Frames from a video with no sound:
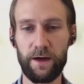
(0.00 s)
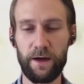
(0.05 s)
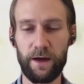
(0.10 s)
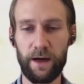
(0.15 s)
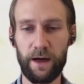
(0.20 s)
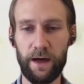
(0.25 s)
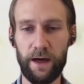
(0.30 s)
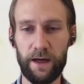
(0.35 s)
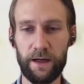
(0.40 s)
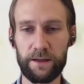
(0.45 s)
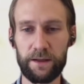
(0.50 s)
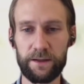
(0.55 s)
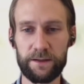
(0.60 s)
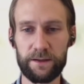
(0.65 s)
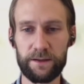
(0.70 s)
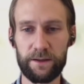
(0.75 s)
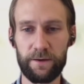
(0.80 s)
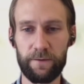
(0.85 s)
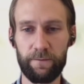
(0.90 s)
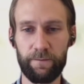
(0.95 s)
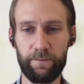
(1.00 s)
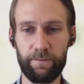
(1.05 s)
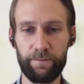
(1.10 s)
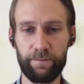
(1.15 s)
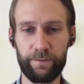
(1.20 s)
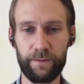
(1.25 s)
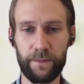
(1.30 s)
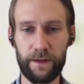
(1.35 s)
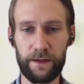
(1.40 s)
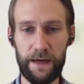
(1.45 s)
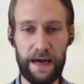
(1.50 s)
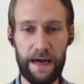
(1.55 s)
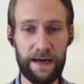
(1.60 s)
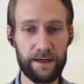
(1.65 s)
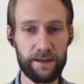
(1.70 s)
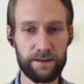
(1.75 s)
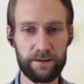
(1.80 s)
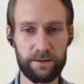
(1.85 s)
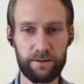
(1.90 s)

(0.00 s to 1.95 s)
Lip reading: and act,